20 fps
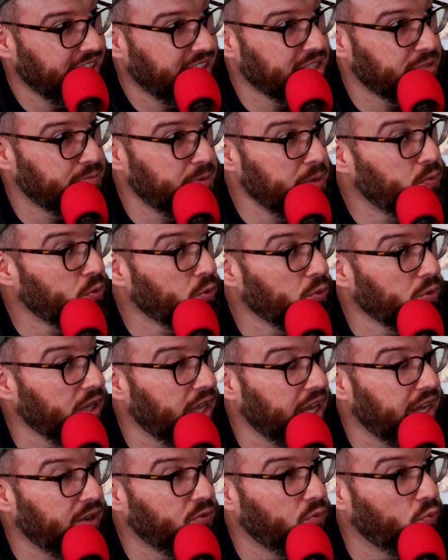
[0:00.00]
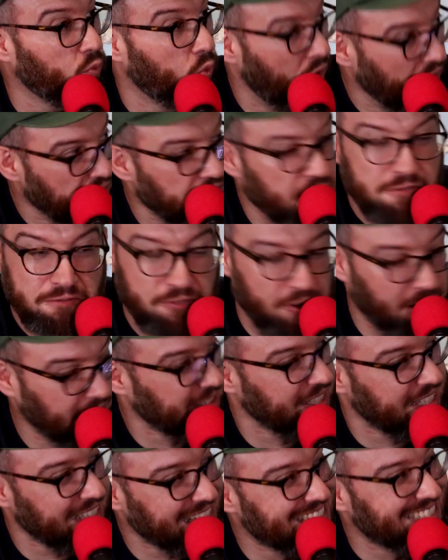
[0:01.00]
because people were like, "What the
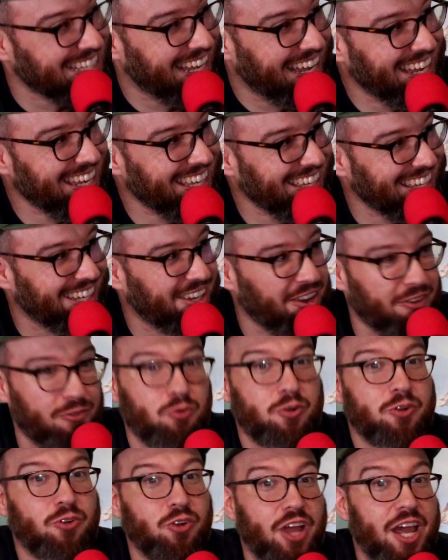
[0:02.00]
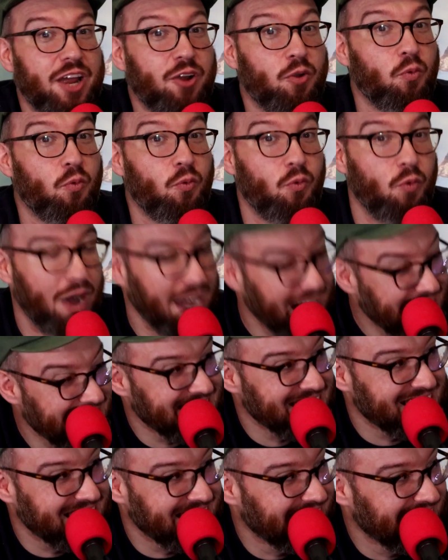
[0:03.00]
fuck did he say?" Like, we were like,
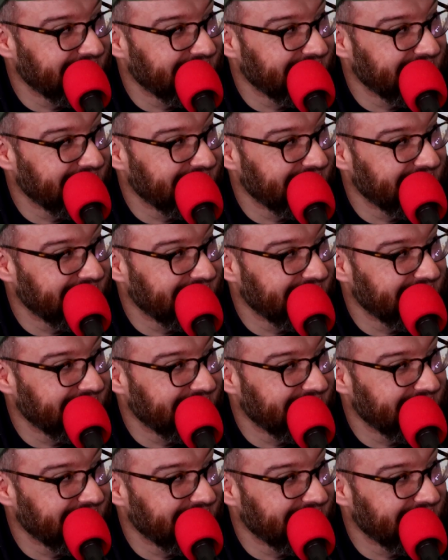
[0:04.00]
"What?"